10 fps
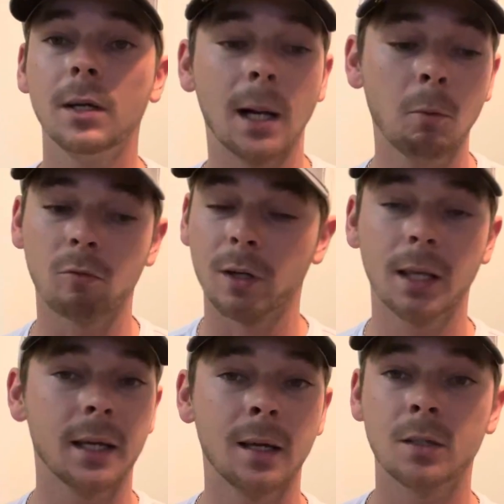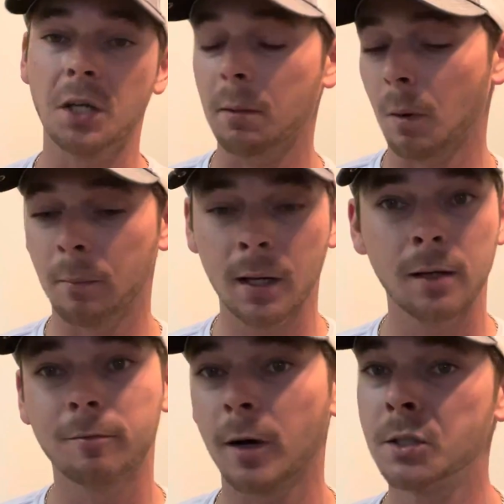and I'm gonna reel it in, check my
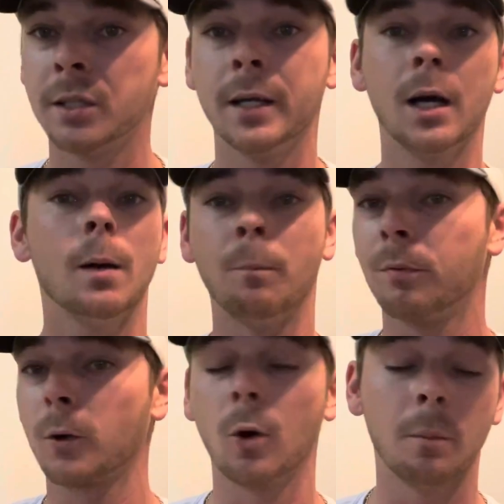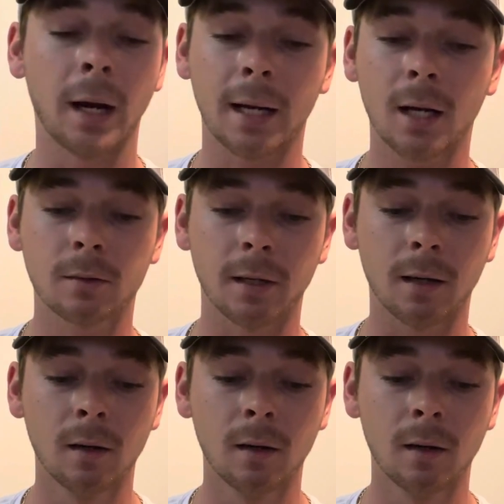bait, freshen it up, and throw it back out there.